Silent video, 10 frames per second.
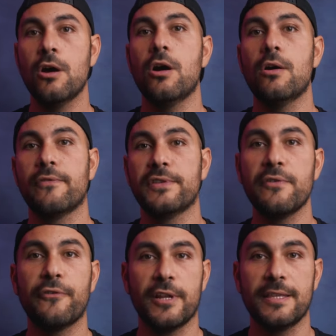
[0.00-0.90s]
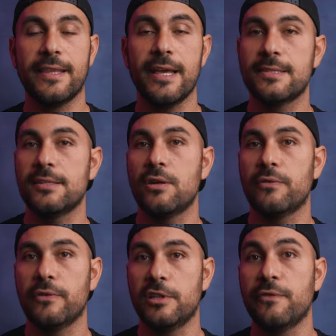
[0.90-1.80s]
of different intensity
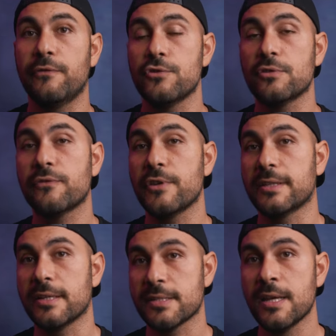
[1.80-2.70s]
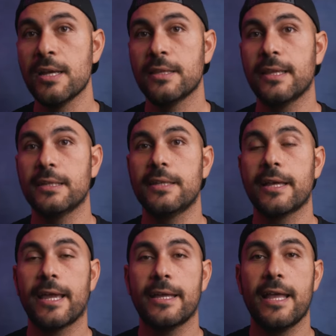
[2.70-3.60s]
of uh, diffusion filters that
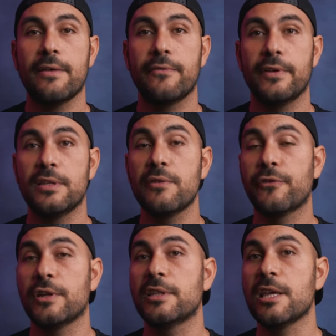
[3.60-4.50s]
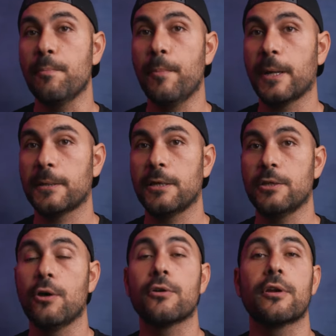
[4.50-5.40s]
they can have a different impact in
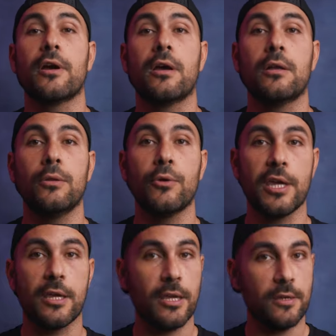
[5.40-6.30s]
your uh, looking